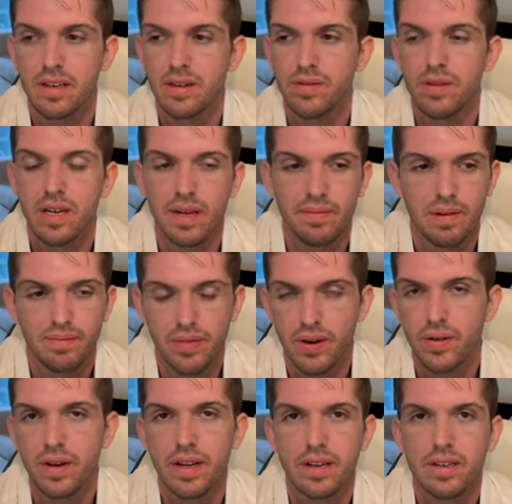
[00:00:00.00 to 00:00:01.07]
I don't want him
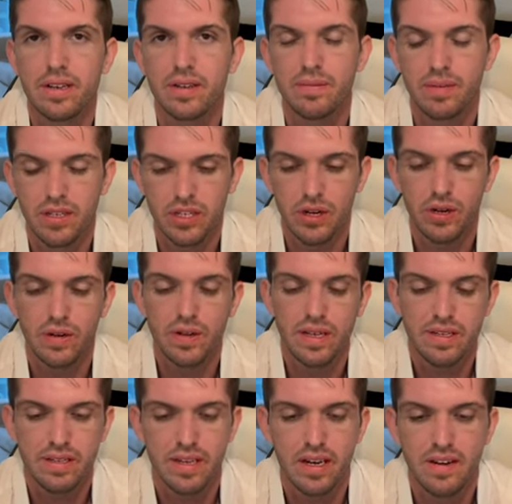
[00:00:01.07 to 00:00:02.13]
thrown into a bunch of
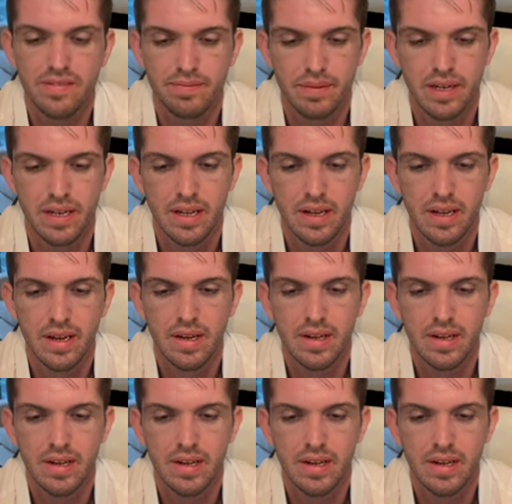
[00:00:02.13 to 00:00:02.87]
early stuff, but